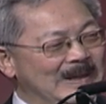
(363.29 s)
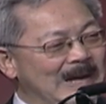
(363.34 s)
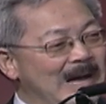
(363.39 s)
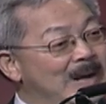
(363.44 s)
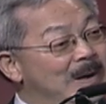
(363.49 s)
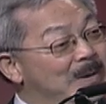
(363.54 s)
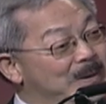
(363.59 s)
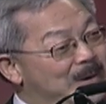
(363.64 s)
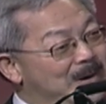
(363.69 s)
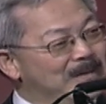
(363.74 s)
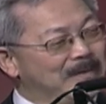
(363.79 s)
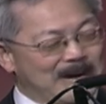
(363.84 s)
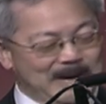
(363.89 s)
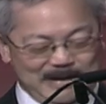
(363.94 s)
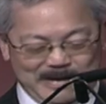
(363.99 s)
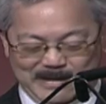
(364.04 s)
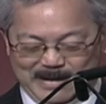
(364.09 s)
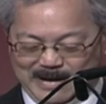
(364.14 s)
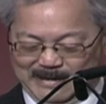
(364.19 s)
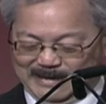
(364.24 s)
I don't know if I'm going
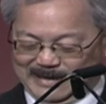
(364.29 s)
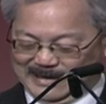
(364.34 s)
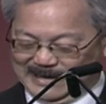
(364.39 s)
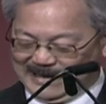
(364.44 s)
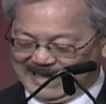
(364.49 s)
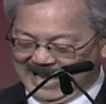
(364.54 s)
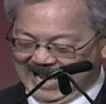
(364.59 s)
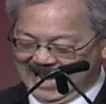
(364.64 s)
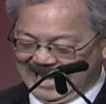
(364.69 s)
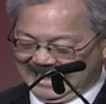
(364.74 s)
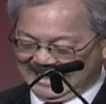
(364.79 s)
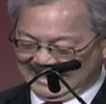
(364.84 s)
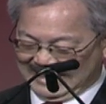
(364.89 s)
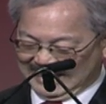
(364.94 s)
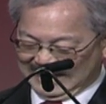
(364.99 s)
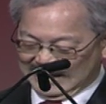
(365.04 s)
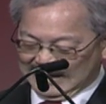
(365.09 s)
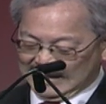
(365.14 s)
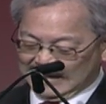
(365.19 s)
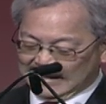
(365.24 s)
to be able to do that.
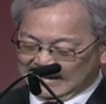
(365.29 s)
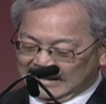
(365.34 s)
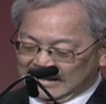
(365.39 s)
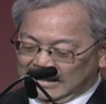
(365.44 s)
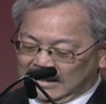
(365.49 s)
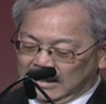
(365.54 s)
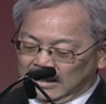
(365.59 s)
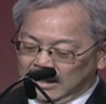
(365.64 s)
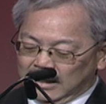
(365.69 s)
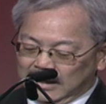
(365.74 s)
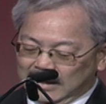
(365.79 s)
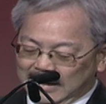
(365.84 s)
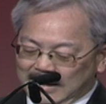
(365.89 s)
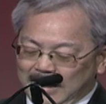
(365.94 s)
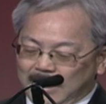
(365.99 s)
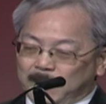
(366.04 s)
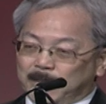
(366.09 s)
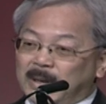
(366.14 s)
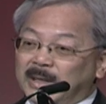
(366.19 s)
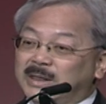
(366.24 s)

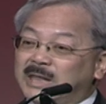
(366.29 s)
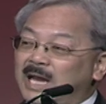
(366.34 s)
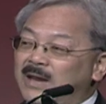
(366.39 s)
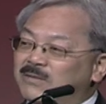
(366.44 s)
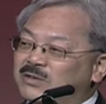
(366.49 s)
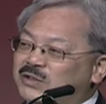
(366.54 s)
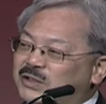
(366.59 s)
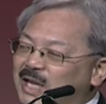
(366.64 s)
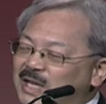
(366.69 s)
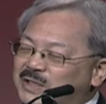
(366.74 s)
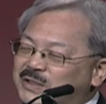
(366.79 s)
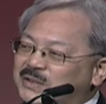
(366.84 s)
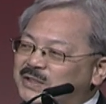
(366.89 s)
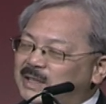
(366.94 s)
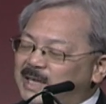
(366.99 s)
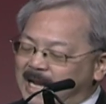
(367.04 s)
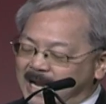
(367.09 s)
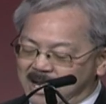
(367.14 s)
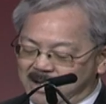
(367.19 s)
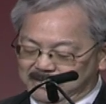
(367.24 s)
But they've just
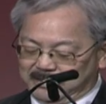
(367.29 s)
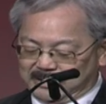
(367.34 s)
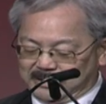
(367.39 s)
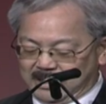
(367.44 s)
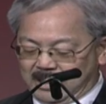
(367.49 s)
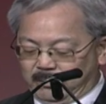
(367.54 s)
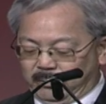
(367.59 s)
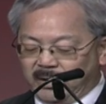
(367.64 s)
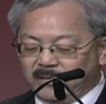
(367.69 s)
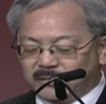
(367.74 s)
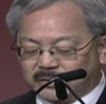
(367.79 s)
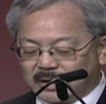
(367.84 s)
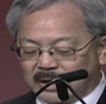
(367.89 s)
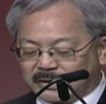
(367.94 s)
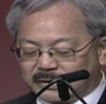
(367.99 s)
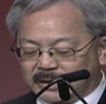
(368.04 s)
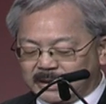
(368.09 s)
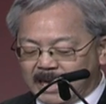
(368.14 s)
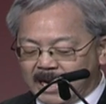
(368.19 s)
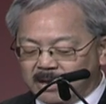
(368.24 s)
announced, and we've just
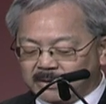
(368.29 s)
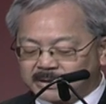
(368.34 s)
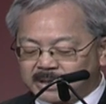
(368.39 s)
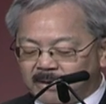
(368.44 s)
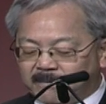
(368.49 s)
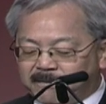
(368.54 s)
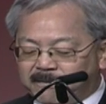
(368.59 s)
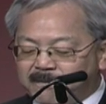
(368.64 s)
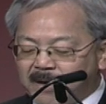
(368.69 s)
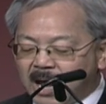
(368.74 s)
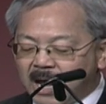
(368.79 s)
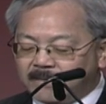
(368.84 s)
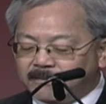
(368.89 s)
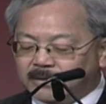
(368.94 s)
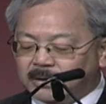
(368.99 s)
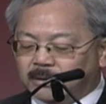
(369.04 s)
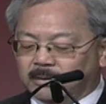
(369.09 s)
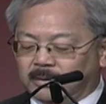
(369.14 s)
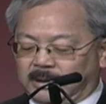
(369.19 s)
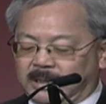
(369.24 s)
announced, a
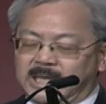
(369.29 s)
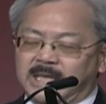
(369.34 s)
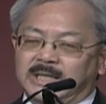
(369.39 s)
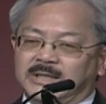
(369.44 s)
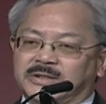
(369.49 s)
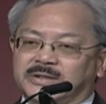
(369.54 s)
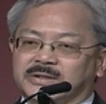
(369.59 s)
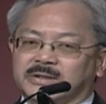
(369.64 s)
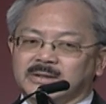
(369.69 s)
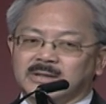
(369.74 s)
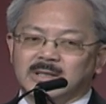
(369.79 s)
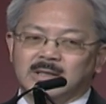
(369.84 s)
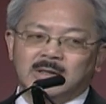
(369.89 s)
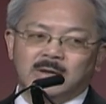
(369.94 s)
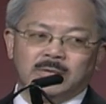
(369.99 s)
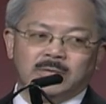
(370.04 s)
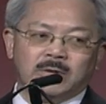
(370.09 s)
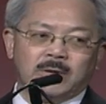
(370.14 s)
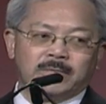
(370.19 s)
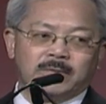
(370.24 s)
5-year lease
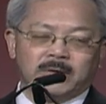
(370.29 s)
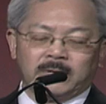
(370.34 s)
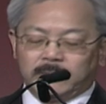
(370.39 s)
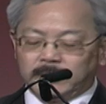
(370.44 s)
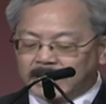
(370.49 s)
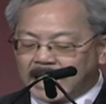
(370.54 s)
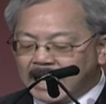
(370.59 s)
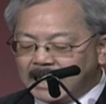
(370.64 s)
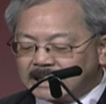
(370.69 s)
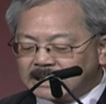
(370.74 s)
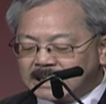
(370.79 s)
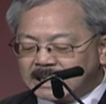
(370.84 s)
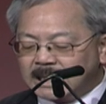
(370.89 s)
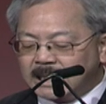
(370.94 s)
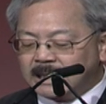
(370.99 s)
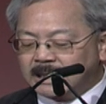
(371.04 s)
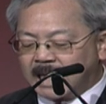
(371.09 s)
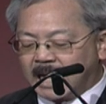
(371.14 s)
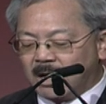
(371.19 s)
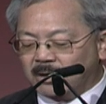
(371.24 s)
with over
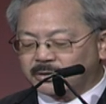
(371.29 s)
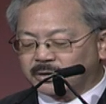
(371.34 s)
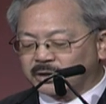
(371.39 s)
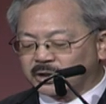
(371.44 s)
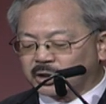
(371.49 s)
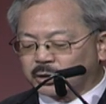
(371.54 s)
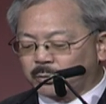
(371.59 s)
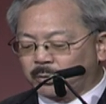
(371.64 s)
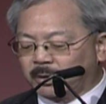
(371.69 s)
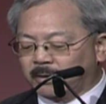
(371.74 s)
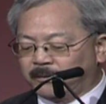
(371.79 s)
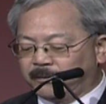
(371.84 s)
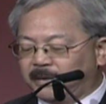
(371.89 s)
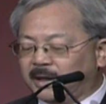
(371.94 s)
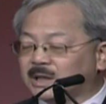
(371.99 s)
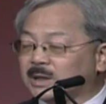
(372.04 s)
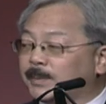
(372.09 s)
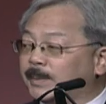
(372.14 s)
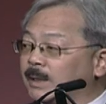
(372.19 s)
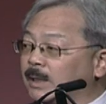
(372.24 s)
19,000 square feet
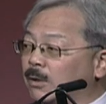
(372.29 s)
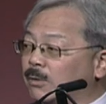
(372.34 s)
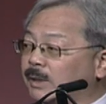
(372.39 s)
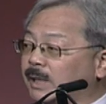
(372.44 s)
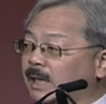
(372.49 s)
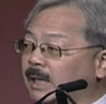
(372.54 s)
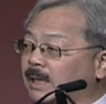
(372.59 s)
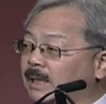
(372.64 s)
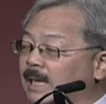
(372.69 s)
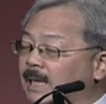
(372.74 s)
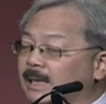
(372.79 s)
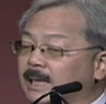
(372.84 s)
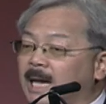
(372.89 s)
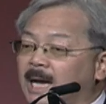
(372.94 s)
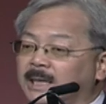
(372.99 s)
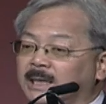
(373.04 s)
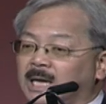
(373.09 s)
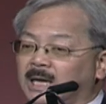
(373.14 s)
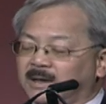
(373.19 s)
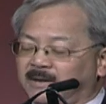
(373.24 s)
to be located at
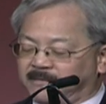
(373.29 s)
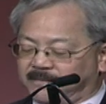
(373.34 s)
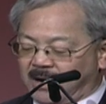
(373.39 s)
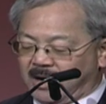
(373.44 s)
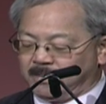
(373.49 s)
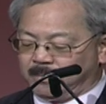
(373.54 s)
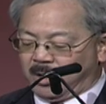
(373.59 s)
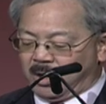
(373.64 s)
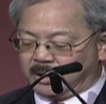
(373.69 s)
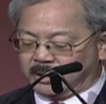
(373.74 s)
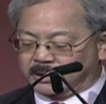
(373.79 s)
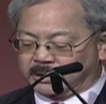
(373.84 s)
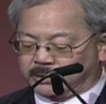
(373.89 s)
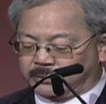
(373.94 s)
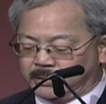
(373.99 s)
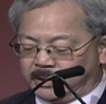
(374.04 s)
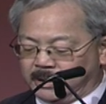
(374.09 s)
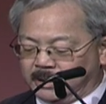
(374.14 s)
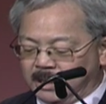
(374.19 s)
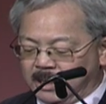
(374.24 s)
995 Market
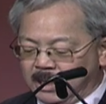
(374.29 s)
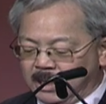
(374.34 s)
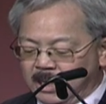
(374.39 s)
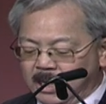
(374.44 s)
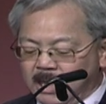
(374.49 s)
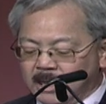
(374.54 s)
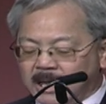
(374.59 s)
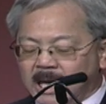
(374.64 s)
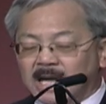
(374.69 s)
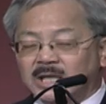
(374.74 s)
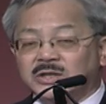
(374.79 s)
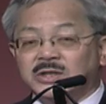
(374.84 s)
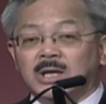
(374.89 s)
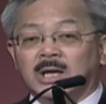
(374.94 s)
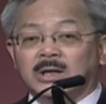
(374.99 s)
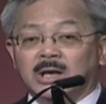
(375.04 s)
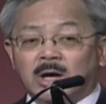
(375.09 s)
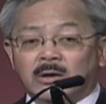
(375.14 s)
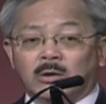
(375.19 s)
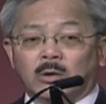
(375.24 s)
Street. That's
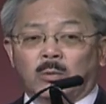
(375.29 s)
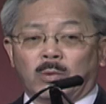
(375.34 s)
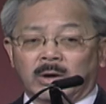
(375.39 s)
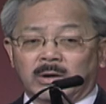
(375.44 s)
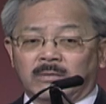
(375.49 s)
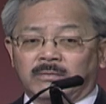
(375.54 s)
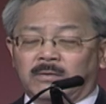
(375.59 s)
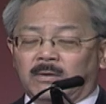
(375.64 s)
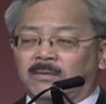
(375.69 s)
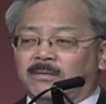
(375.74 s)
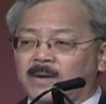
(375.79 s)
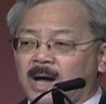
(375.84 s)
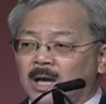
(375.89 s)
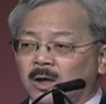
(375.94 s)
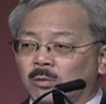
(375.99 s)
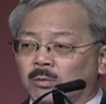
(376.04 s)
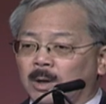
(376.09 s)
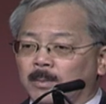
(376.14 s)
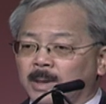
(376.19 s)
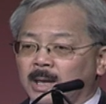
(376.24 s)
another wonderful
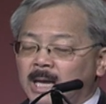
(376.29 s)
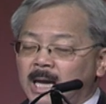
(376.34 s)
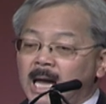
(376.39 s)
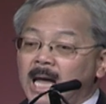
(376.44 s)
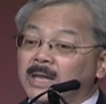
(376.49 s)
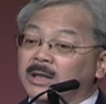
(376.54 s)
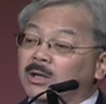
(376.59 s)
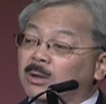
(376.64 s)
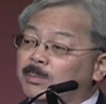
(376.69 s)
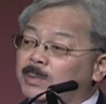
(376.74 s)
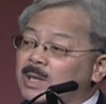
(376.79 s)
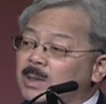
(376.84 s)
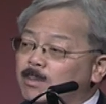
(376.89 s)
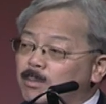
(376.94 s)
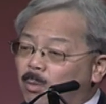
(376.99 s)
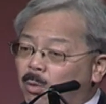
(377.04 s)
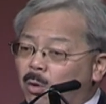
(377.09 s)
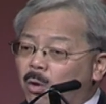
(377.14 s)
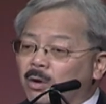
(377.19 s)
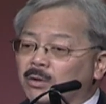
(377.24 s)
follow-up. And there'll be
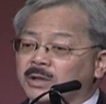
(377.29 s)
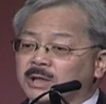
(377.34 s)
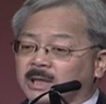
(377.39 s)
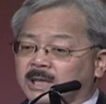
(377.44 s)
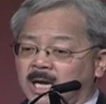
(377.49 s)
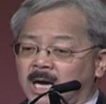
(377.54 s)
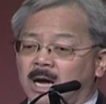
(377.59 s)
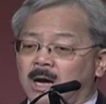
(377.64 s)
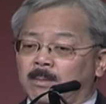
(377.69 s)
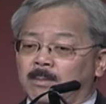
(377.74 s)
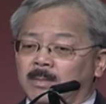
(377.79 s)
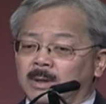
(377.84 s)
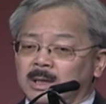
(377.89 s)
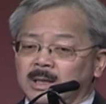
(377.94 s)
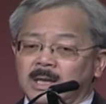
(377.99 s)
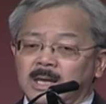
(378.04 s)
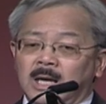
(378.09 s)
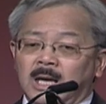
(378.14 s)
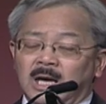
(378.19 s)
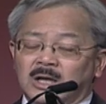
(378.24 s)
more to come.
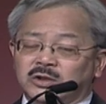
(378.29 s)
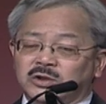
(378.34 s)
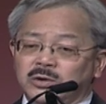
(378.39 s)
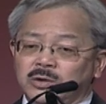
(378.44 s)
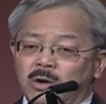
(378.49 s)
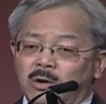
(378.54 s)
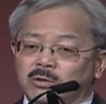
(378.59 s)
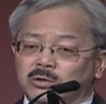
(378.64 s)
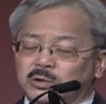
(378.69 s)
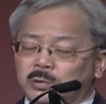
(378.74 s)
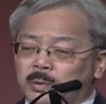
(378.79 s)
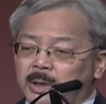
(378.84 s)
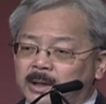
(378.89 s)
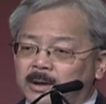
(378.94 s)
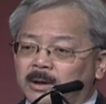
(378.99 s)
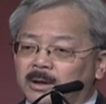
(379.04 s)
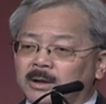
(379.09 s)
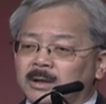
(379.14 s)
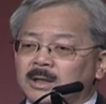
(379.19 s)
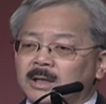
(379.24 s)
As you know,
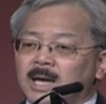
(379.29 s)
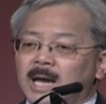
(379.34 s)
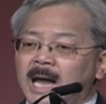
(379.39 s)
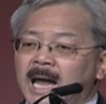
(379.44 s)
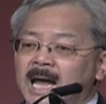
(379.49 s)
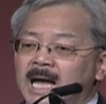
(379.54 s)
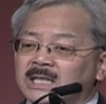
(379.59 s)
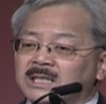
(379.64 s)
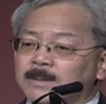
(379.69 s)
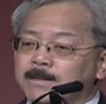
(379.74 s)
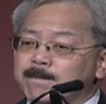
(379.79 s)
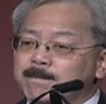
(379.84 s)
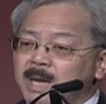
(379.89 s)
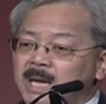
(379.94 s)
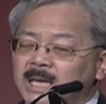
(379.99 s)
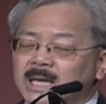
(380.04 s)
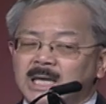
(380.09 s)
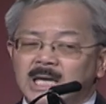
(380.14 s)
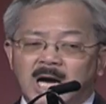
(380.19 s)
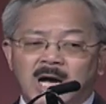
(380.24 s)
Twitter has
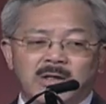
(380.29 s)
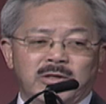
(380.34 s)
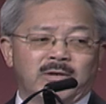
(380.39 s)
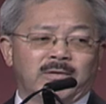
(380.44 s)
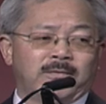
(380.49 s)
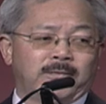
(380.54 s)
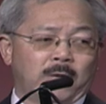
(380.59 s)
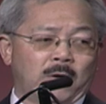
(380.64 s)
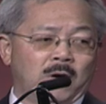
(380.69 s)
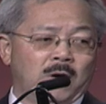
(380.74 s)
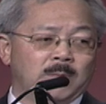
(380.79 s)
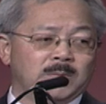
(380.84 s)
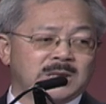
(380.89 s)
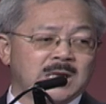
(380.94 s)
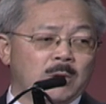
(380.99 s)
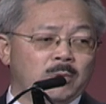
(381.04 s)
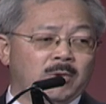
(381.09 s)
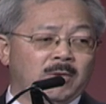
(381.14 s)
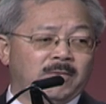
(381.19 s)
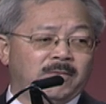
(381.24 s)
many other firms that
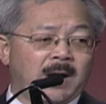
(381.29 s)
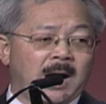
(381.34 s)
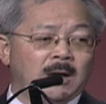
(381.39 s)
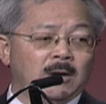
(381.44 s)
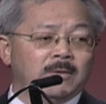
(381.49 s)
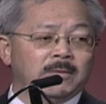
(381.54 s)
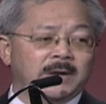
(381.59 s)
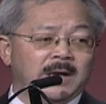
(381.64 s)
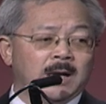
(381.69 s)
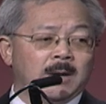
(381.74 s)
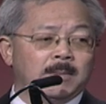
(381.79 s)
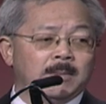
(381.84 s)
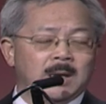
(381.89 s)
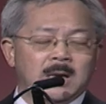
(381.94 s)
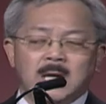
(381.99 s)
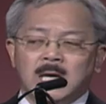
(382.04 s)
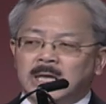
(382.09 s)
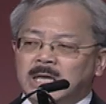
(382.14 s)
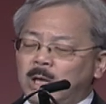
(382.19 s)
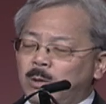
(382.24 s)
will follow them.
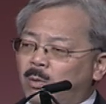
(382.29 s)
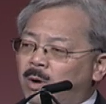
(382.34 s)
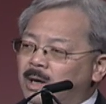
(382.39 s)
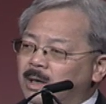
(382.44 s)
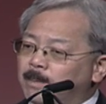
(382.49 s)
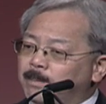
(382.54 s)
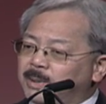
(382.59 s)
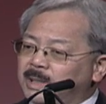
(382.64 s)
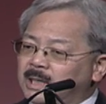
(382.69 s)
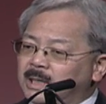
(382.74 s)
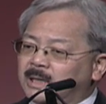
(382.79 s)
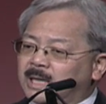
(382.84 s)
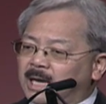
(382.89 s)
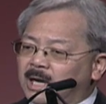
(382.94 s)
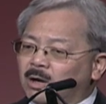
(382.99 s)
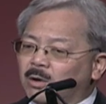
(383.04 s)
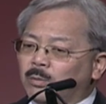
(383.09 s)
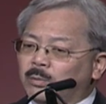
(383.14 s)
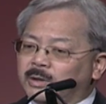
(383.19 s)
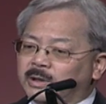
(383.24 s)
They want to be
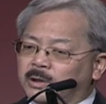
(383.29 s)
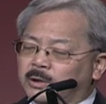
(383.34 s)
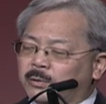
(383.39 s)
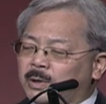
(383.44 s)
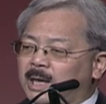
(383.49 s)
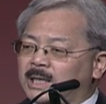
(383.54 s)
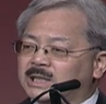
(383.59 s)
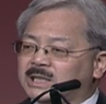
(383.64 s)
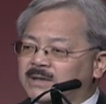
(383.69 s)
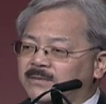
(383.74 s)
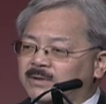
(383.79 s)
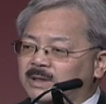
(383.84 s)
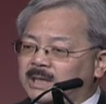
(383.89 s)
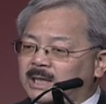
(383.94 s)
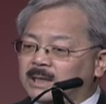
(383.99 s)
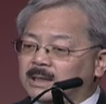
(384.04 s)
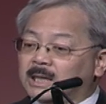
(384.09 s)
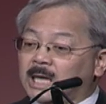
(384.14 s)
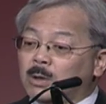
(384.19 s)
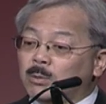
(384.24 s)
there with the creativity.
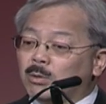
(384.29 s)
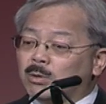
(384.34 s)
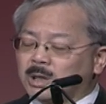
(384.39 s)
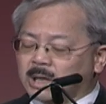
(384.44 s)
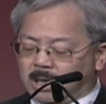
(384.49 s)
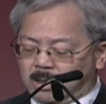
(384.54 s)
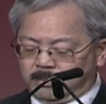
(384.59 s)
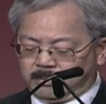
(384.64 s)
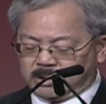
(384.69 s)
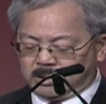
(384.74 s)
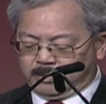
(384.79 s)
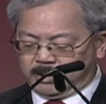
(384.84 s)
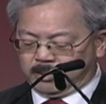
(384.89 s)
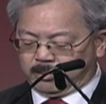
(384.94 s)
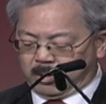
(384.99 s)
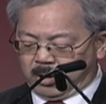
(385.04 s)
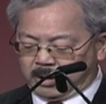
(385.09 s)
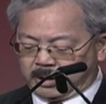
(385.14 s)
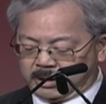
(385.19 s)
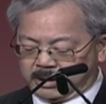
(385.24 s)
They will come to
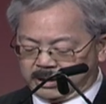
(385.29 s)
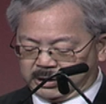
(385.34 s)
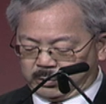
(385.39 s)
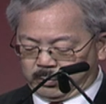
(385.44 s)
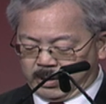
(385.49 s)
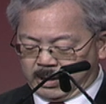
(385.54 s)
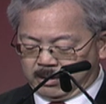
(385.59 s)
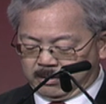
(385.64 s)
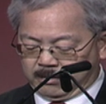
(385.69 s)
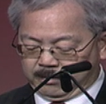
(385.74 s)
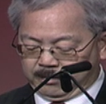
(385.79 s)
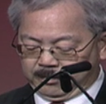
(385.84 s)
mid-market as well.